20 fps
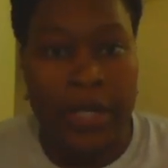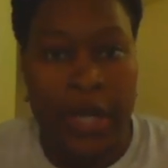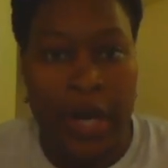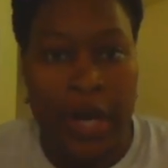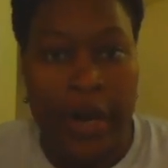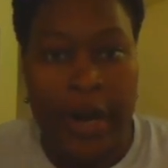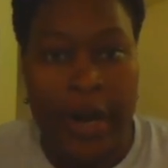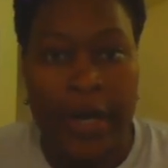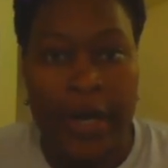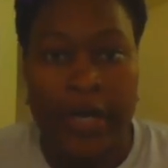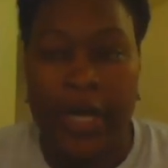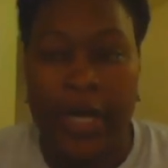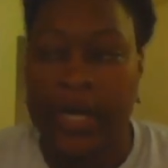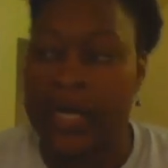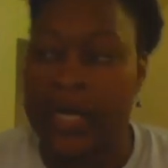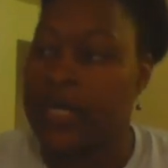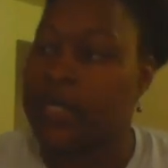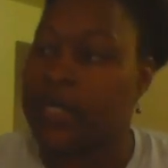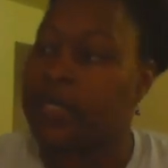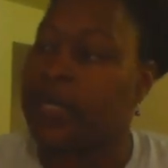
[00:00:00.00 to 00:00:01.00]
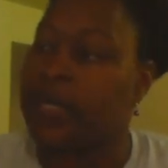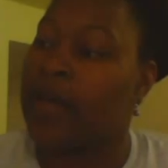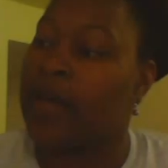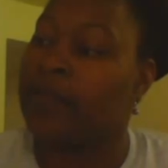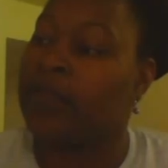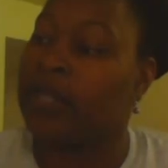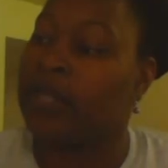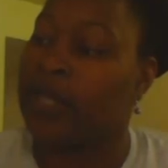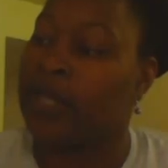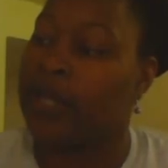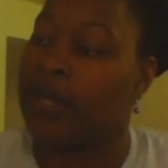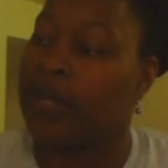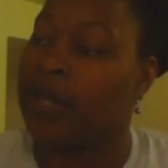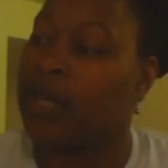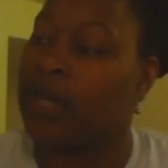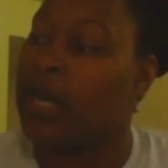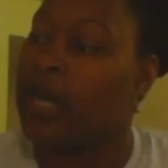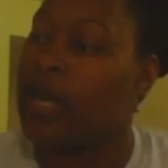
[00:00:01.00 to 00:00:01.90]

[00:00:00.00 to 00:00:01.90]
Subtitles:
card and it doesn't have glitter.